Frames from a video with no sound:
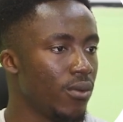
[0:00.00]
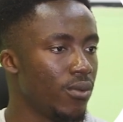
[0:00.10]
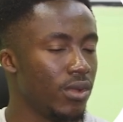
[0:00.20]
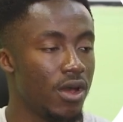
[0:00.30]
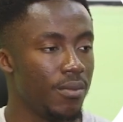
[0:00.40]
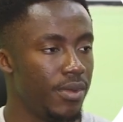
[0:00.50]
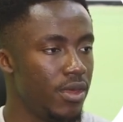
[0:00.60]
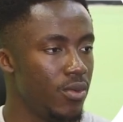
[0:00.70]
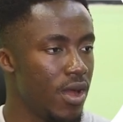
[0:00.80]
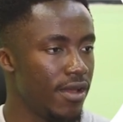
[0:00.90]
with our
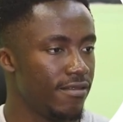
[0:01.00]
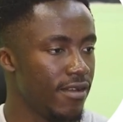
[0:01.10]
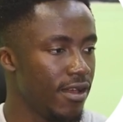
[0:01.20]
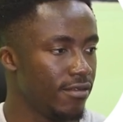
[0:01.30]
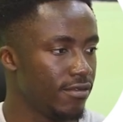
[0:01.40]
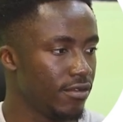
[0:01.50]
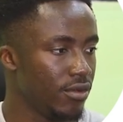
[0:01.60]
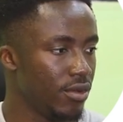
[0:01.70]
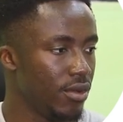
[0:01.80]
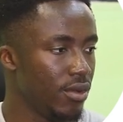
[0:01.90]
py5,
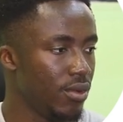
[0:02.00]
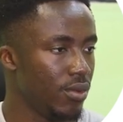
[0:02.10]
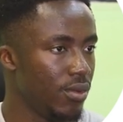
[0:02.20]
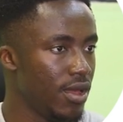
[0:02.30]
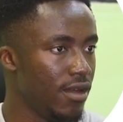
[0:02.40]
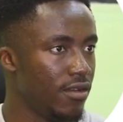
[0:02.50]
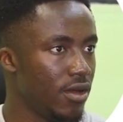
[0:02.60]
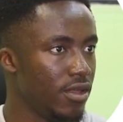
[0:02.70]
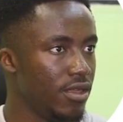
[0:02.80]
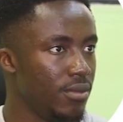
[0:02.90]
we have
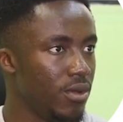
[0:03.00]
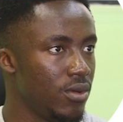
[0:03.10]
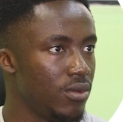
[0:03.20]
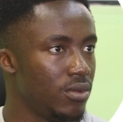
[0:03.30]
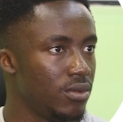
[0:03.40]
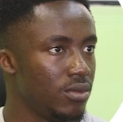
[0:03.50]
our email